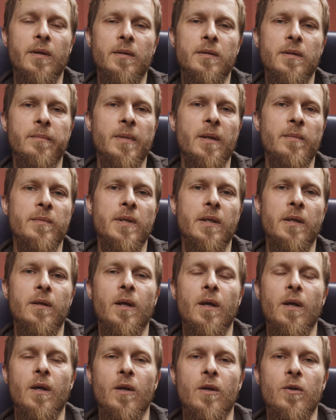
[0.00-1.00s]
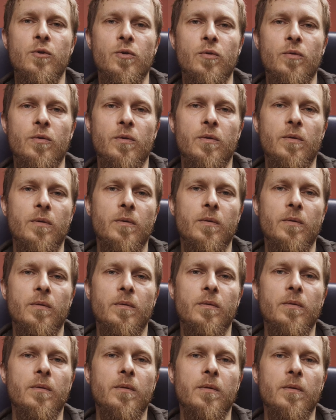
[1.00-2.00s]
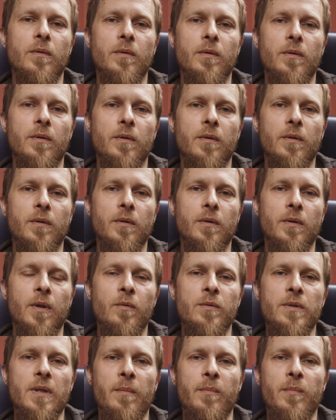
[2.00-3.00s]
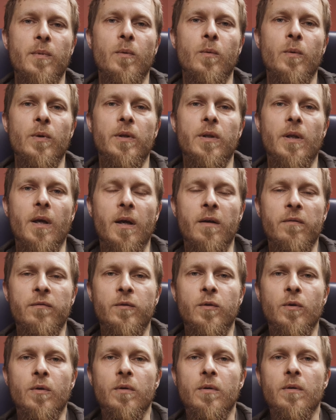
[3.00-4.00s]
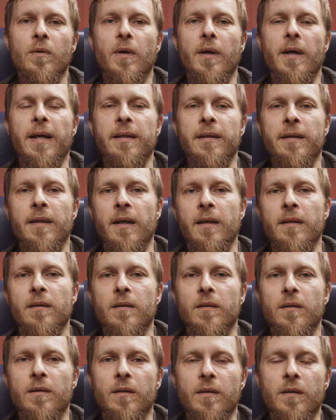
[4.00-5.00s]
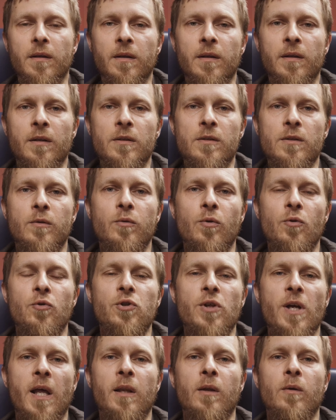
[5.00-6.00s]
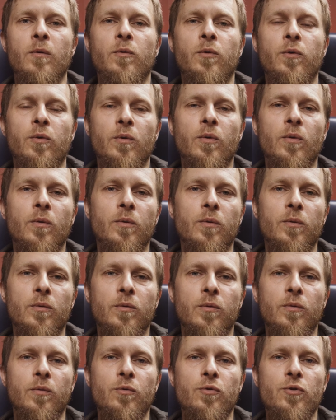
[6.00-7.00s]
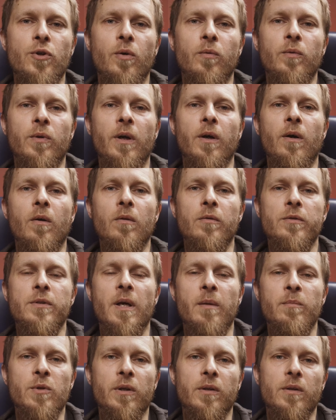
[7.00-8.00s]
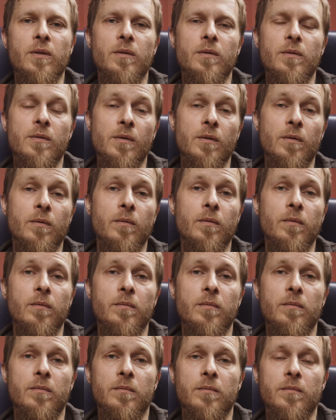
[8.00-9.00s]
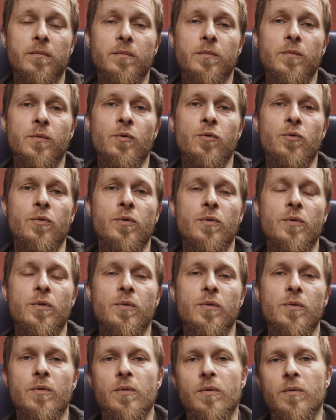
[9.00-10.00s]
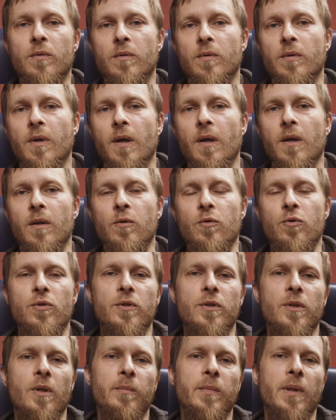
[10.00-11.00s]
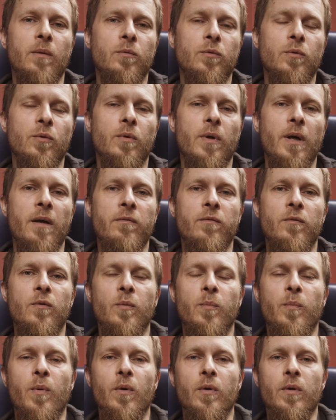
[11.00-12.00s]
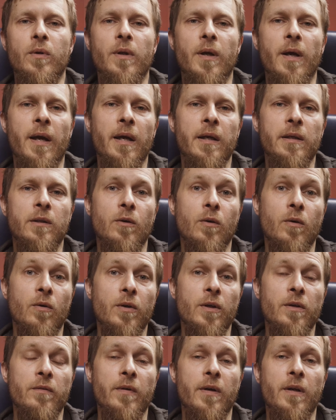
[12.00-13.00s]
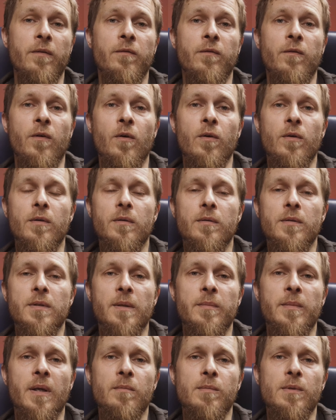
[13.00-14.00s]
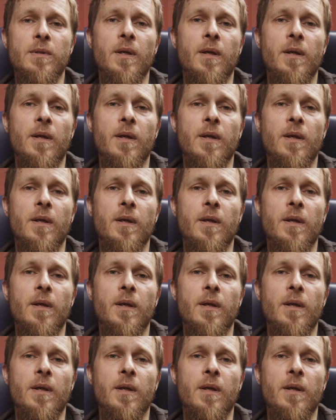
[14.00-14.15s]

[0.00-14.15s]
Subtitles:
Sometimes I should close up with f2, and then it is too shallow to show the whole subject. So you should stop down to f2.8 or even f4 sometimes.